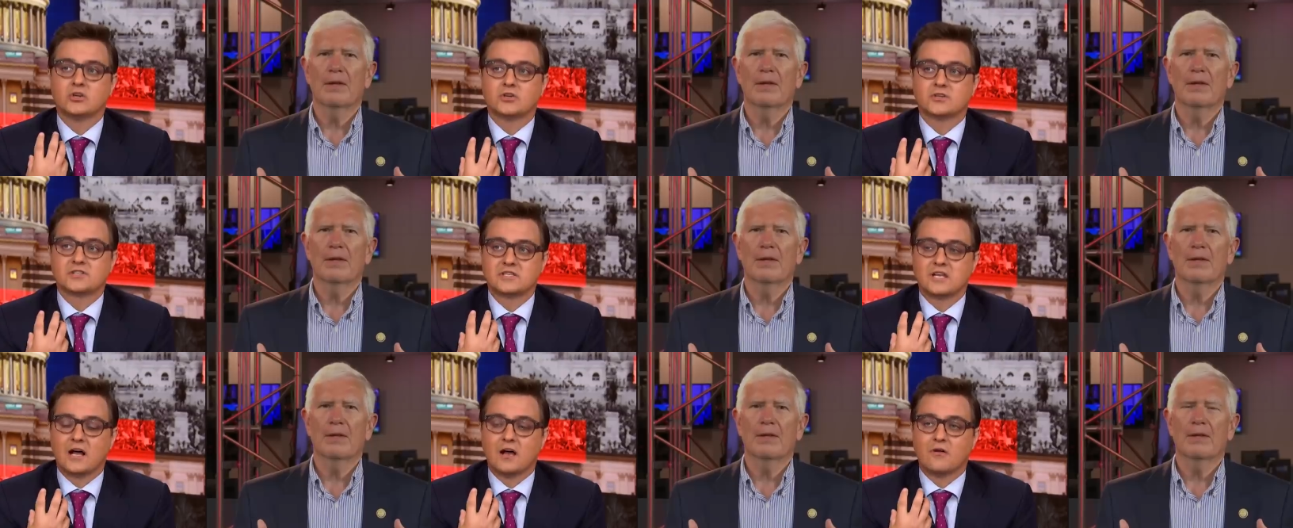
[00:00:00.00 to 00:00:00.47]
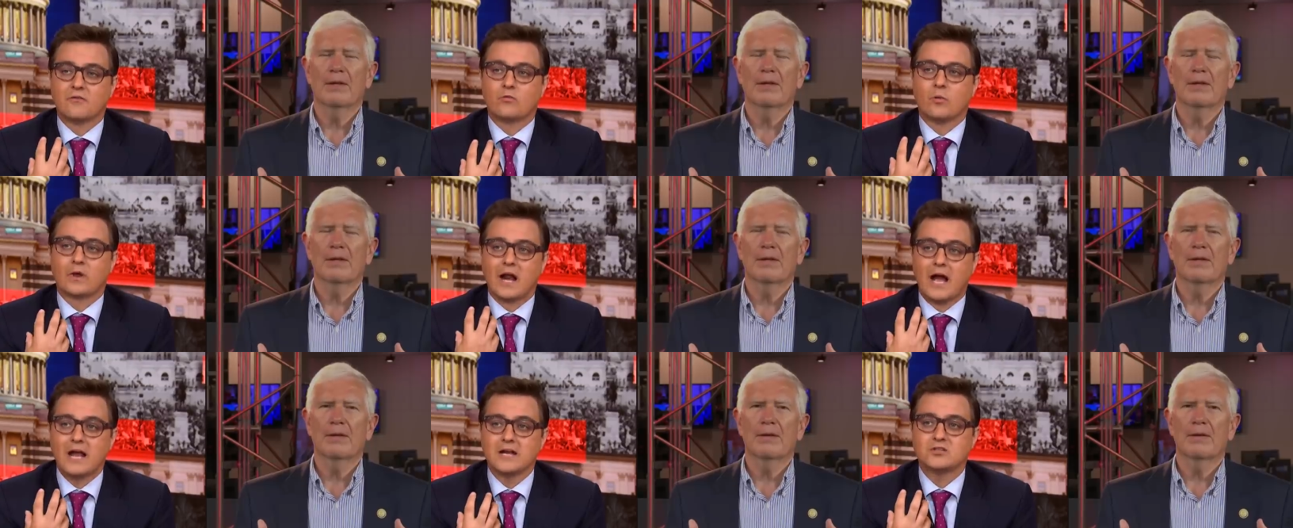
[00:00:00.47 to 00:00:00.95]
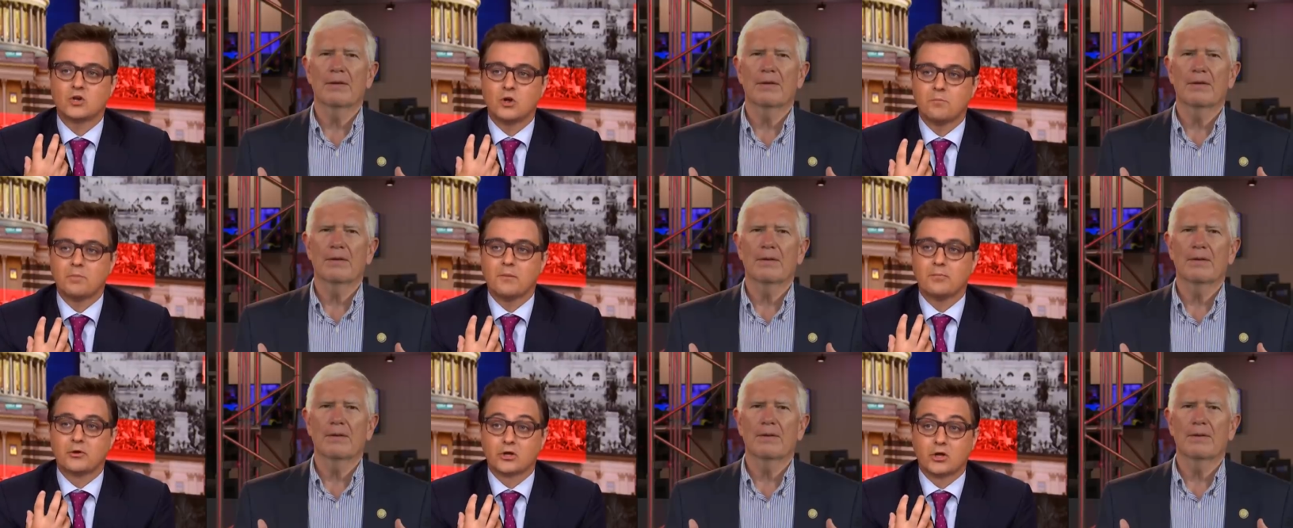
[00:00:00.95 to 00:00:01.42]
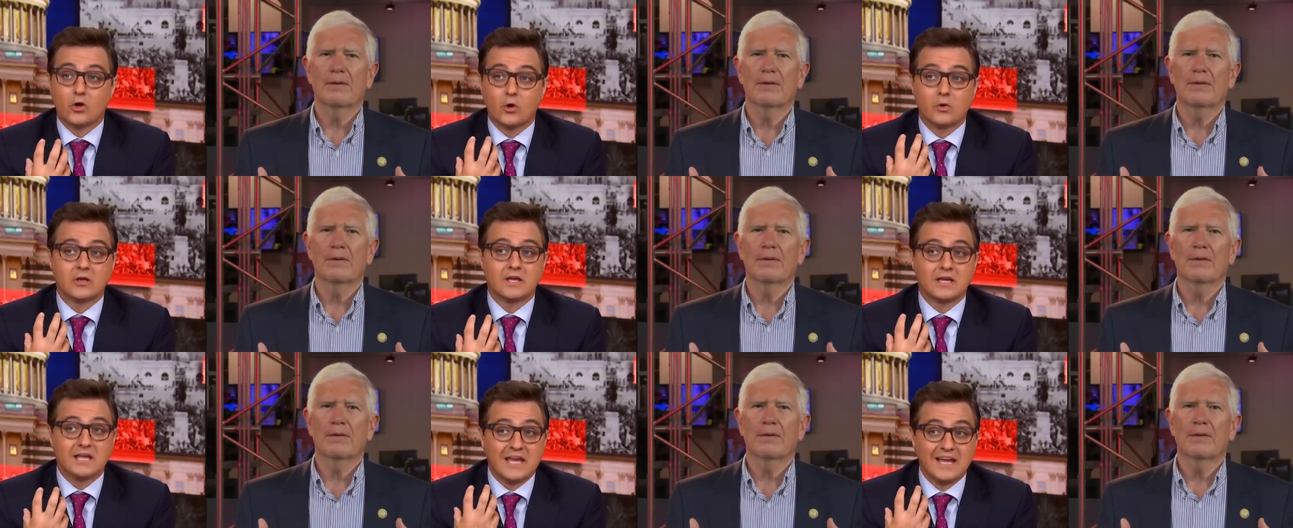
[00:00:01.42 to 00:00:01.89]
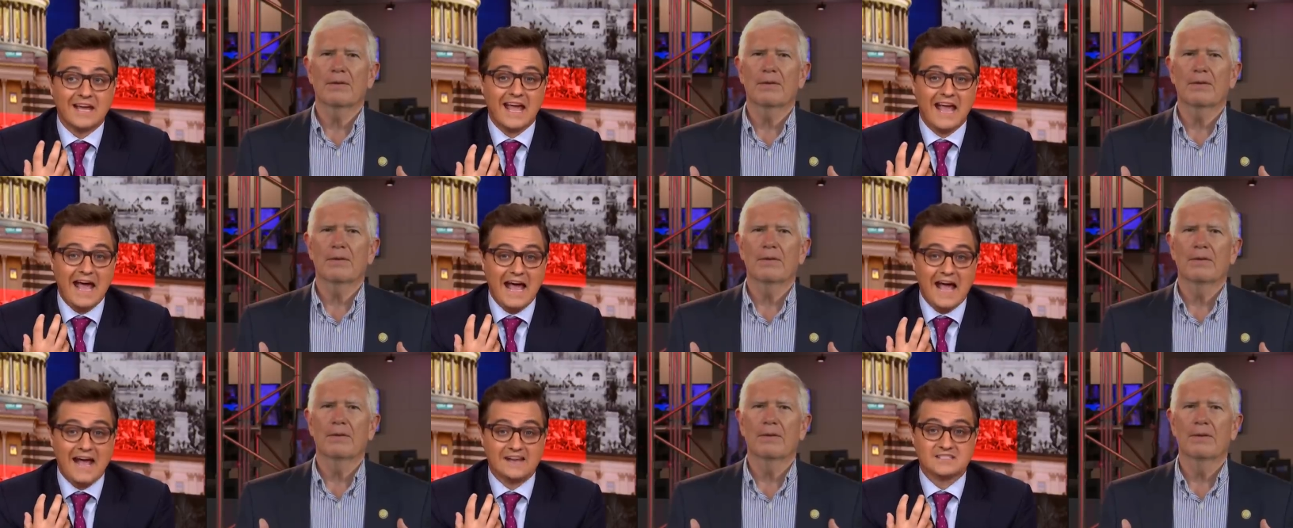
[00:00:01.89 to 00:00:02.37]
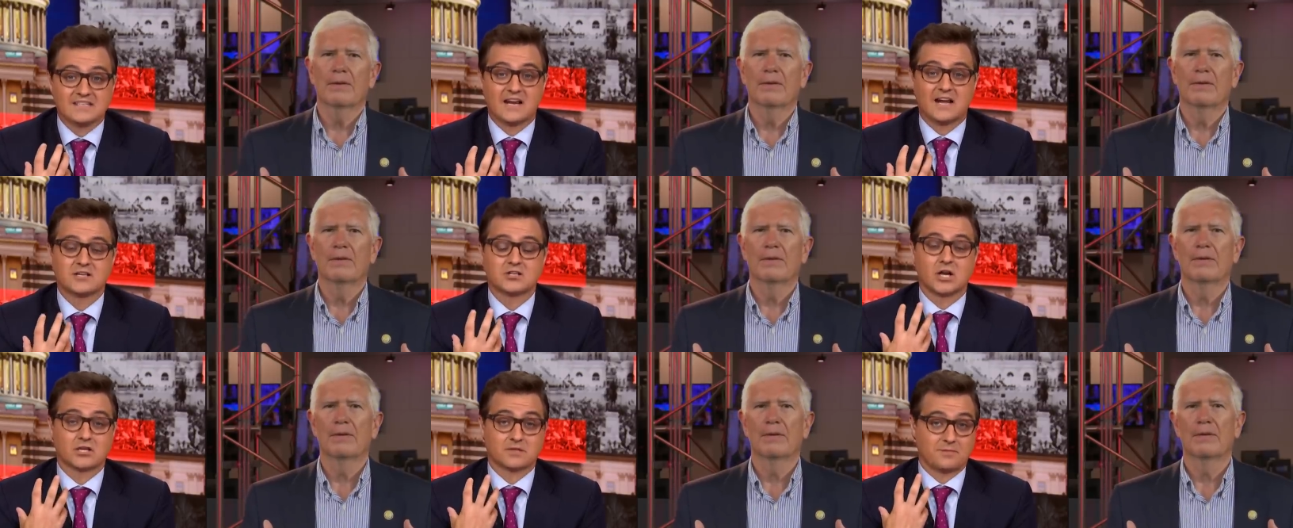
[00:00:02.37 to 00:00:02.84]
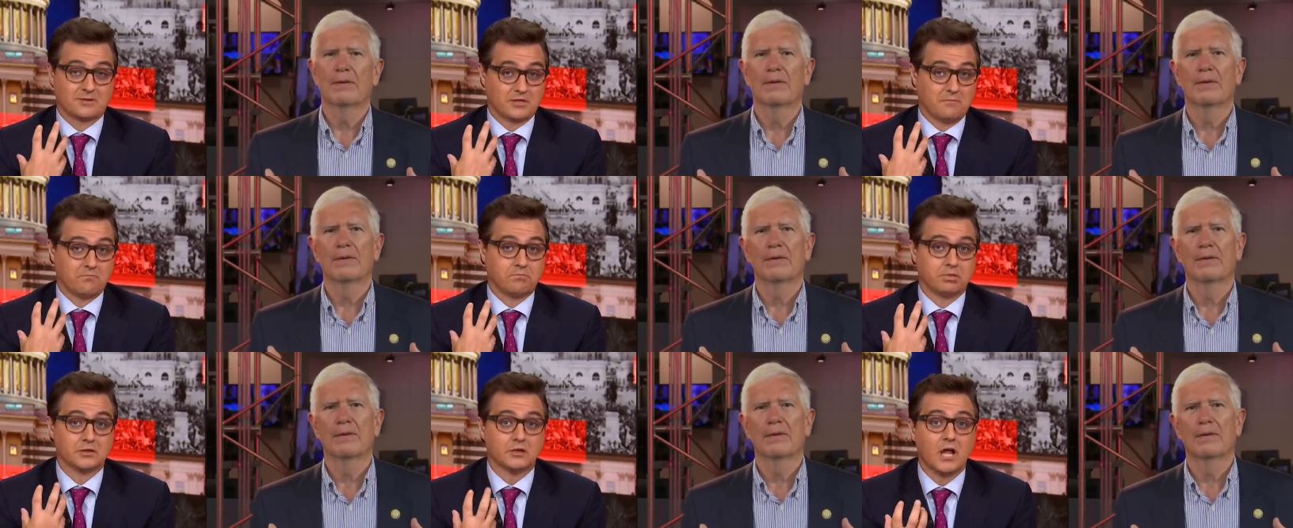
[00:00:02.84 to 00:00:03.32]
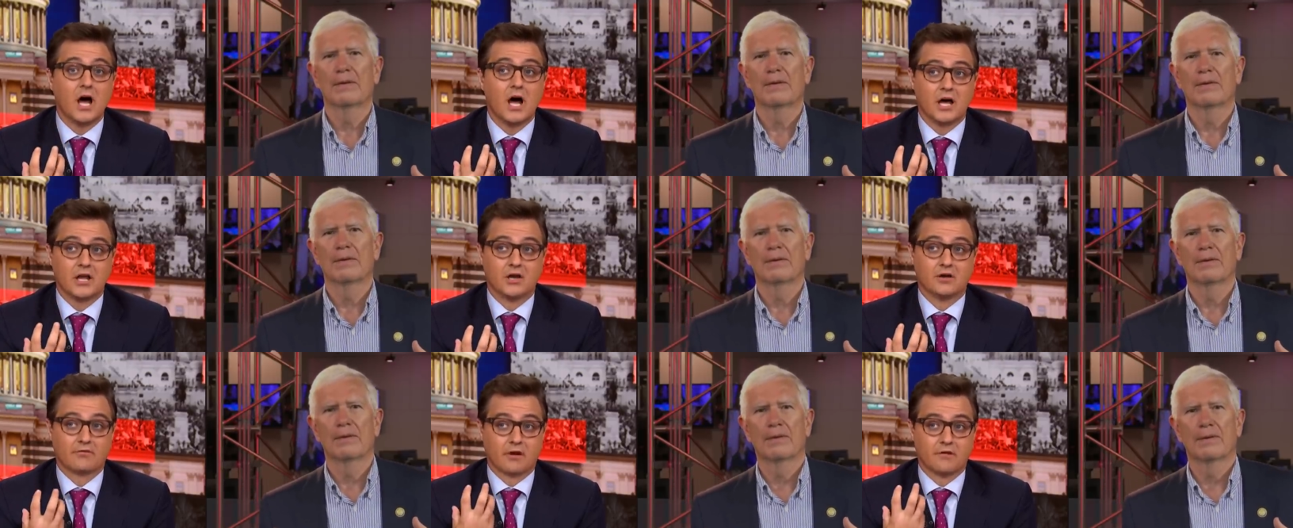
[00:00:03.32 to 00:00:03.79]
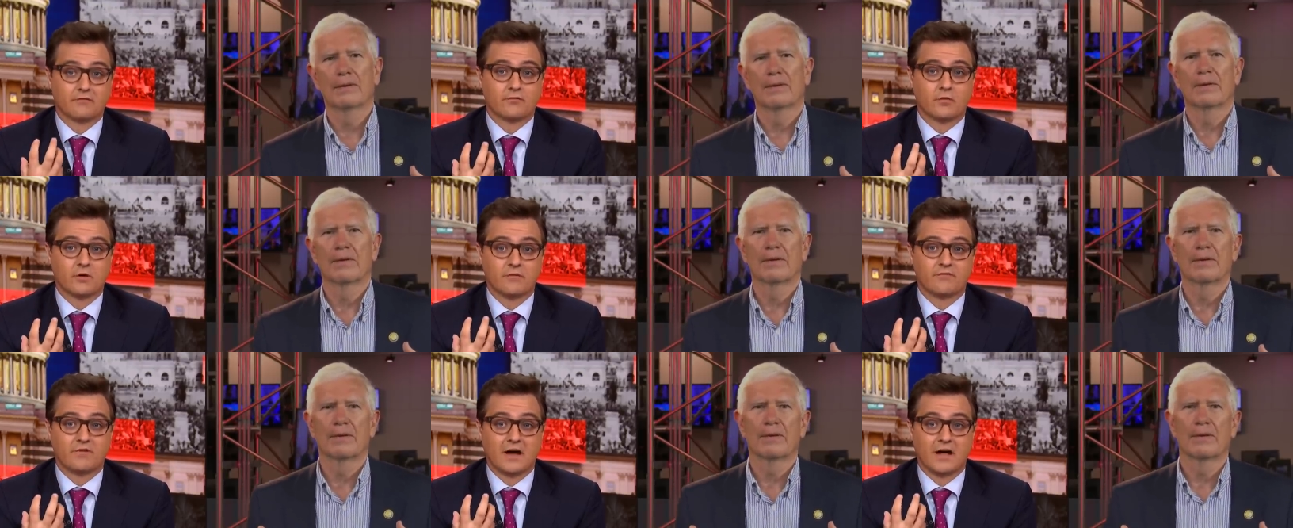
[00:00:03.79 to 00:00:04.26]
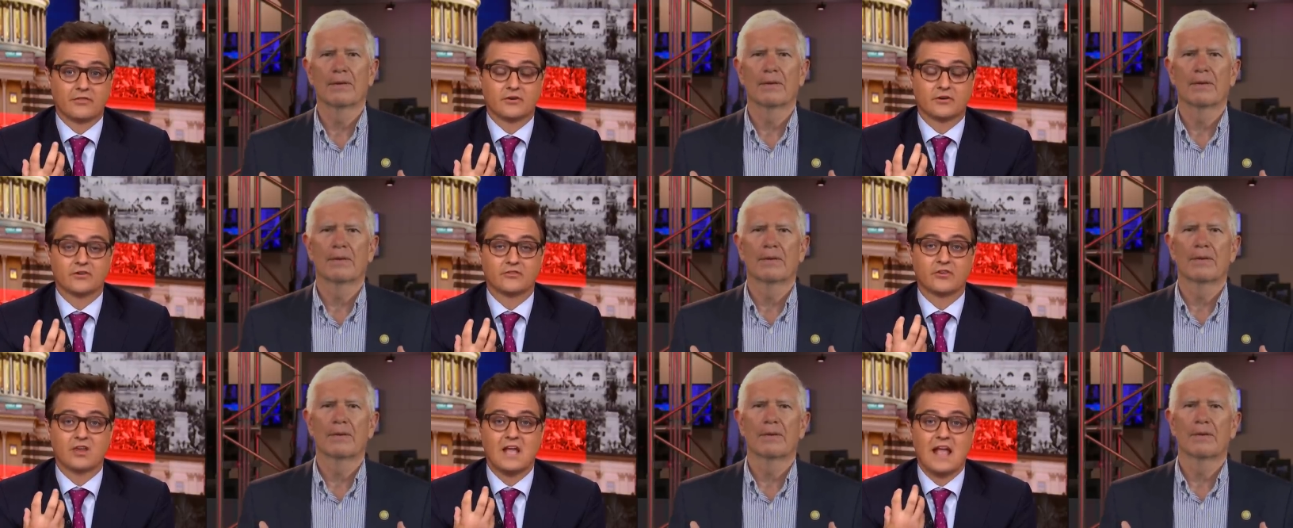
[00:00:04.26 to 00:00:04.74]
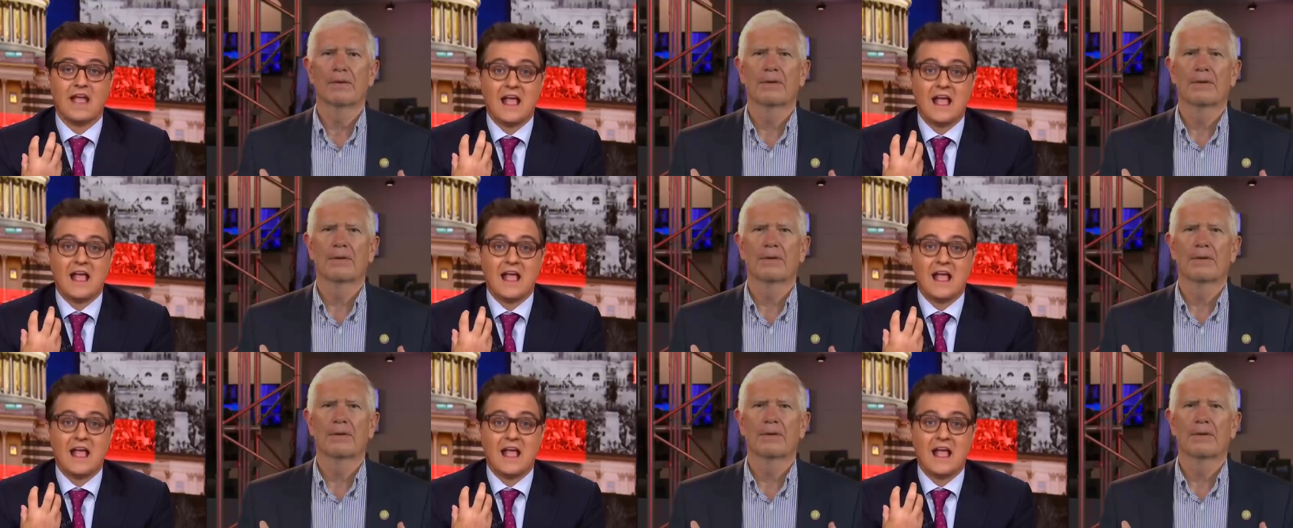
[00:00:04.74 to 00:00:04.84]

Speaker 1: yourself, when I told people to go kick ass, and I talked about the blood of our forefathers,